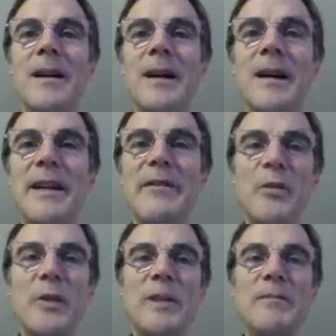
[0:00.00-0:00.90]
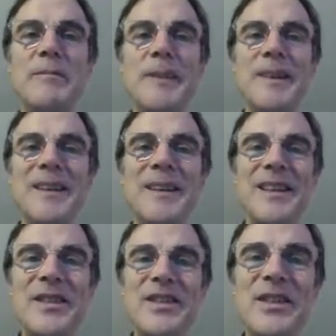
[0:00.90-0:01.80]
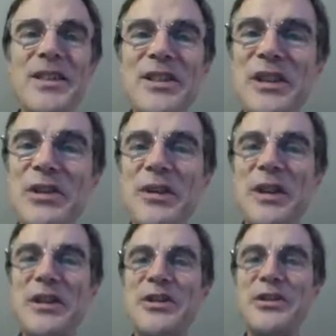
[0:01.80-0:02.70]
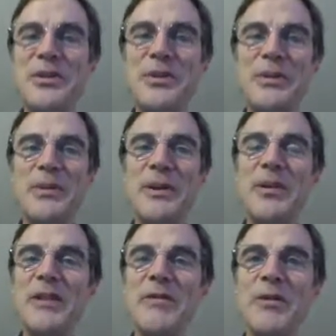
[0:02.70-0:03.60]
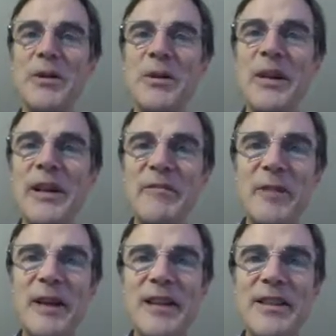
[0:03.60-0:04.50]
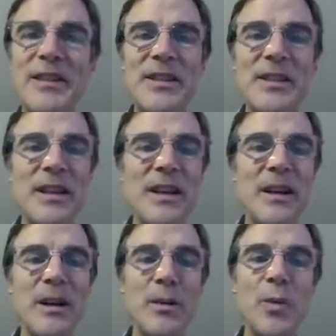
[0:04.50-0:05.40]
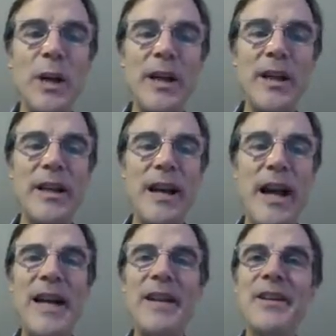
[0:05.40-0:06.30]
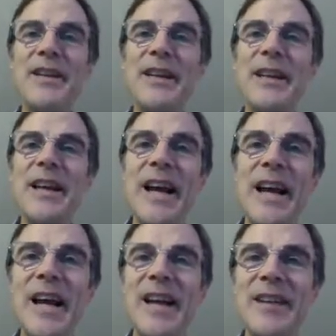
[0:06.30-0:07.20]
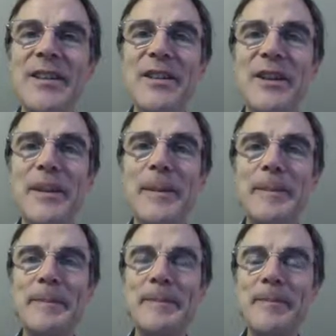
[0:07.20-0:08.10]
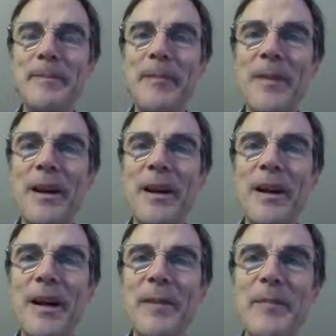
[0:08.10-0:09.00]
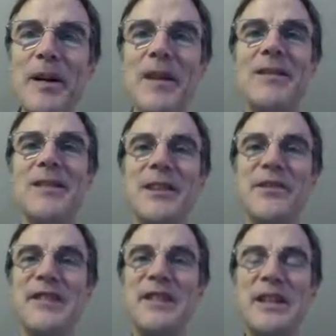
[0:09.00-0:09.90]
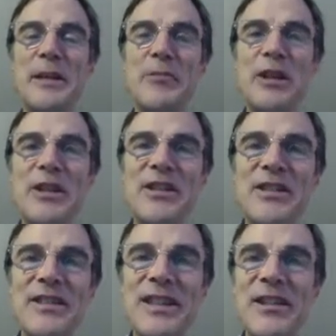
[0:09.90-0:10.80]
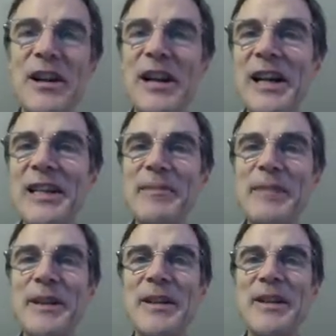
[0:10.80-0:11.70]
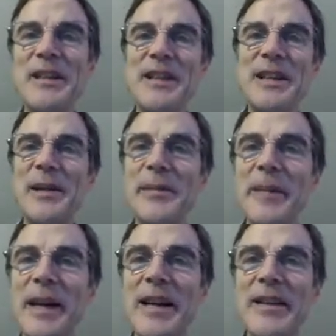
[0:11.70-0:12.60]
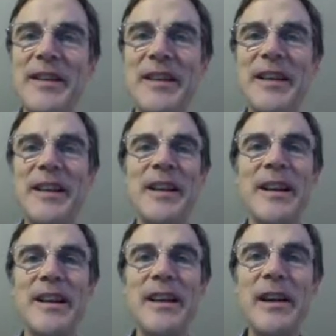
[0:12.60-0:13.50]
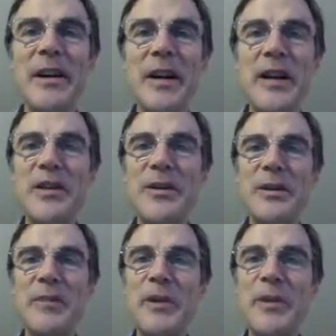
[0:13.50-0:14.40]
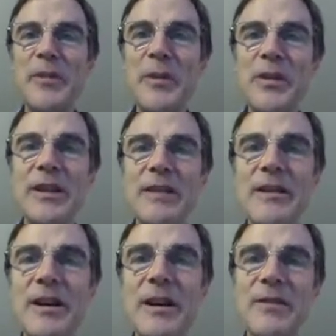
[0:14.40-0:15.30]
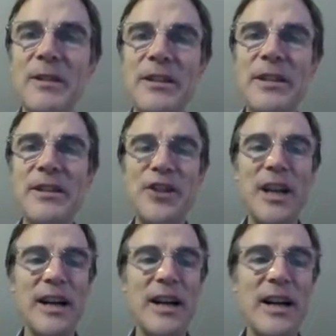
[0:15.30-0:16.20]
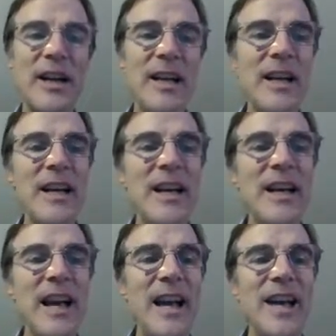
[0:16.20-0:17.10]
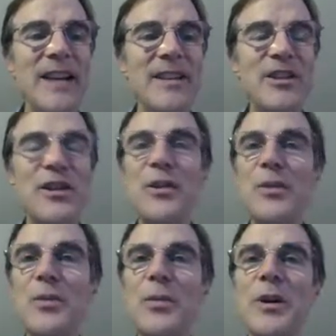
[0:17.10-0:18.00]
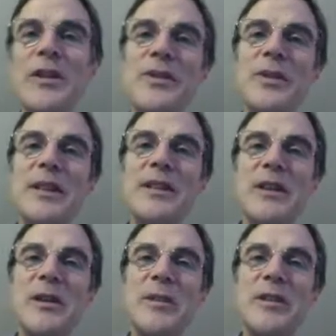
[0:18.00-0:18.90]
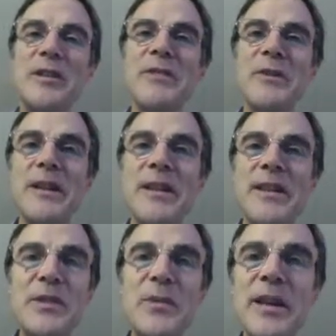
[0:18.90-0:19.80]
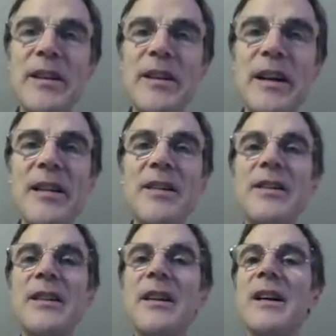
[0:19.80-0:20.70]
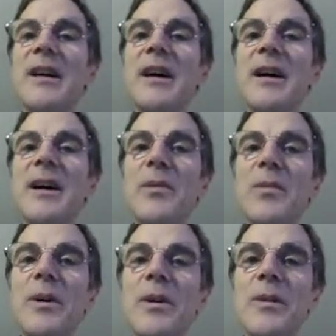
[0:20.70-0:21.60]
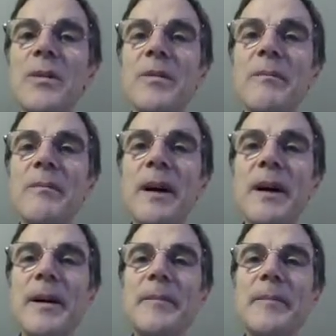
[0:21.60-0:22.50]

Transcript: Hi everyone, uh, this is Introduction to Computing for Creative Practice, week eight, and um, I am not uh, physically present in class because I am at the International Computer Music Conference in Shanghai, and so we're going to do things a little bit differently this week and next. Uh, we're um,